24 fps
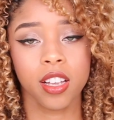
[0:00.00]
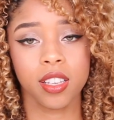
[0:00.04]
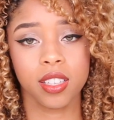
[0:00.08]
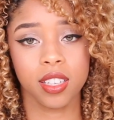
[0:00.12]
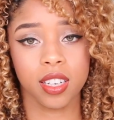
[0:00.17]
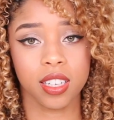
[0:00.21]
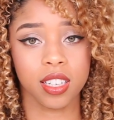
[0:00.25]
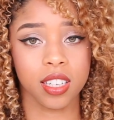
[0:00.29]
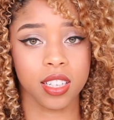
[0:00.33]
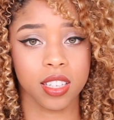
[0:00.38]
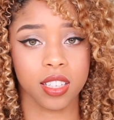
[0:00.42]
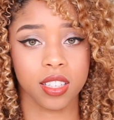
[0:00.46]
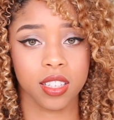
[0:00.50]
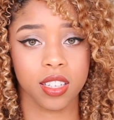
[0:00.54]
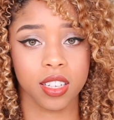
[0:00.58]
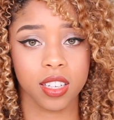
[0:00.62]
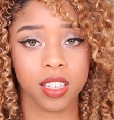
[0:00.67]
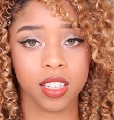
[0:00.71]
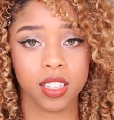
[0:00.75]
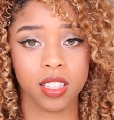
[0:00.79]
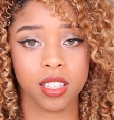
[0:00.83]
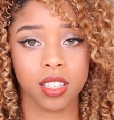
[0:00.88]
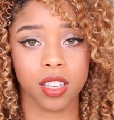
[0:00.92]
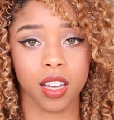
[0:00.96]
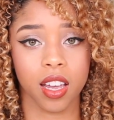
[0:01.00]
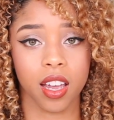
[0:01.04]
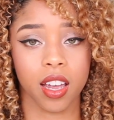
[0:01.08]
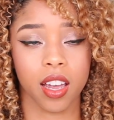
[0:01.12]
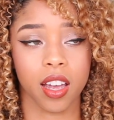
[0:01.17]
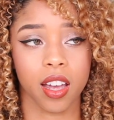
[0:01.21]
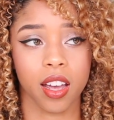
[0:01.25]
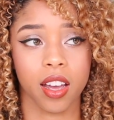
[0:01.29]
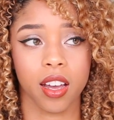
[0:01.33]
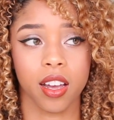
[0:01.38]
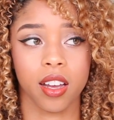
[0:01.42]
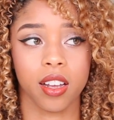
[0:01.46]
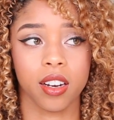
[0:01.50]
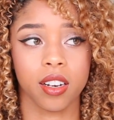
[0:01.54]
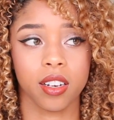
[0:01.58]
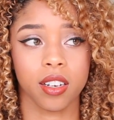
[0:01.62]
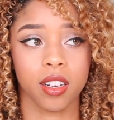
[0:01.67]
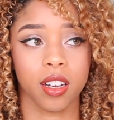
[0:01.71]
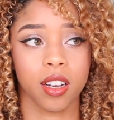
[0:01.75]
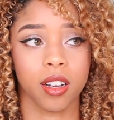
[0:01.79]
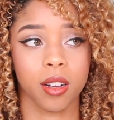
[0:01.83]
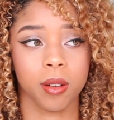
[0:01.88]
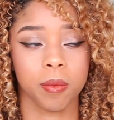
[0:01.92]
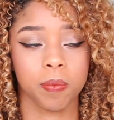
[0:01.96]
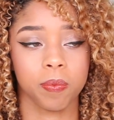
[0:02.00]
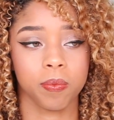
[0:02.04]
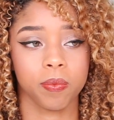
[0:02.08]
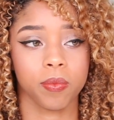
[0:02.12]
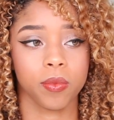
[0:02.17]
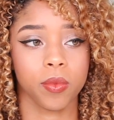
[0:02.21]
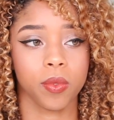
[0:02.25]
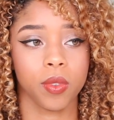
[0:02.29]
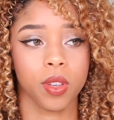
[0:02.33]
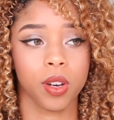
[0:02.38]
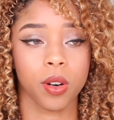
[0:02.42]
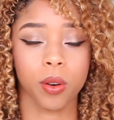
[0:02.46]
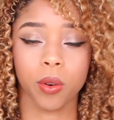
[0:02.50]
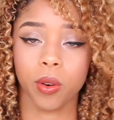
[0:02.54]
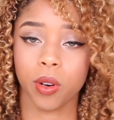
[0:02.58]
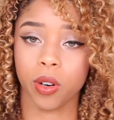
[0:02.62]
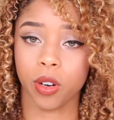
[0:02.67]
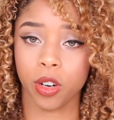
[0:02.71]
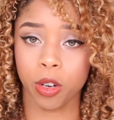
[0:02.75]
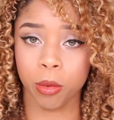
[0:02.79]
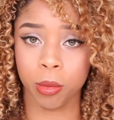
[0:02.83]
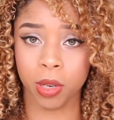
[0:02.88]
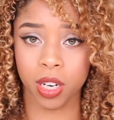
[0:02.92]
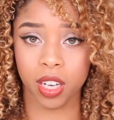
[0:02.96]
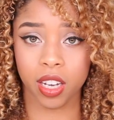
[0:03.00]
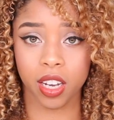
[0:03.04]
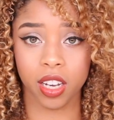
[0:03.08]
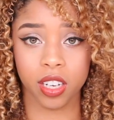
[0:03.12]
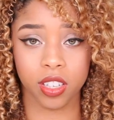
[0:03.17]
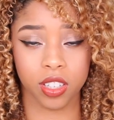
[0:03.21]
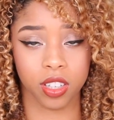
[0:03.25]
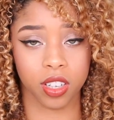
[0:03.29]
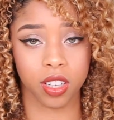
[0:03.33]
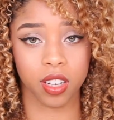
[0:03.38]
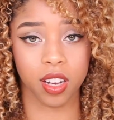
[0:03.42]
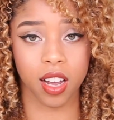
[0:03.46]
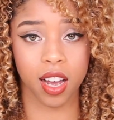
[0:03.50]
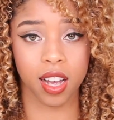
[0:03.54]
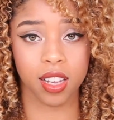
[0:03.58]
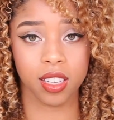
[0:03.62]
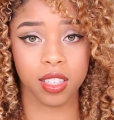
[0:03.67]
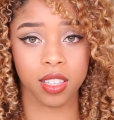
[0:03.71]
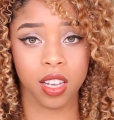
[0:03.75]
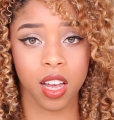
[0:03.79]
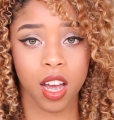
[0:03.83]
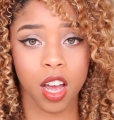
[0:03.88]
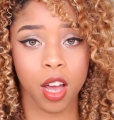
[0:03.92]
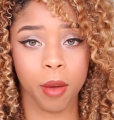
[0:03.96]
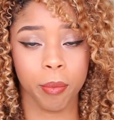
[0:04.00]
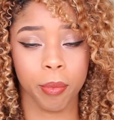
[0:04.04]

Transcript: statistics, and an oral communication class.